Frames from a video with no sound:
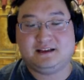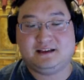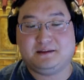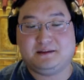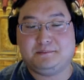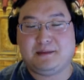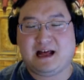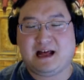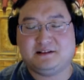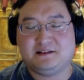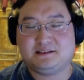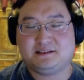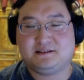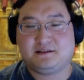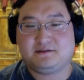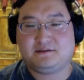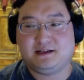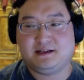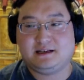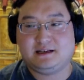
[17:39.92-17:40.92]
to balance the
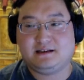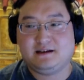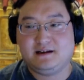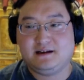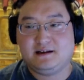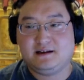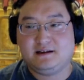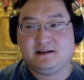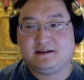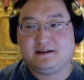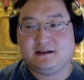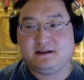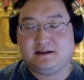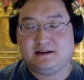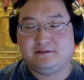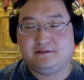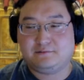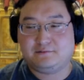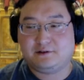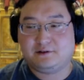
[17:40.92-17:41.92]
three
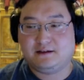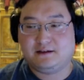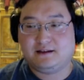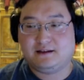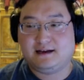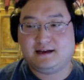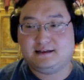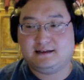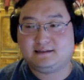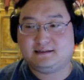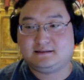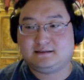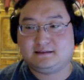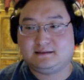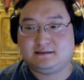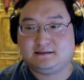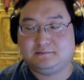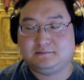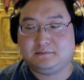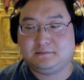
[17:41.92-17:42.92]
and realize
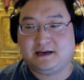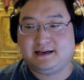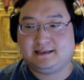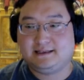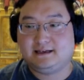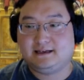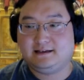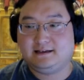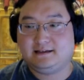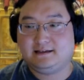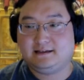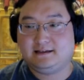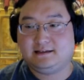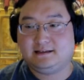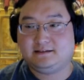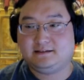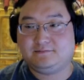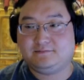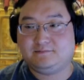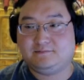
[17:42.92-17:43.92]
my identity
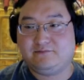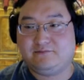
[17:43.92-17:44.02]
is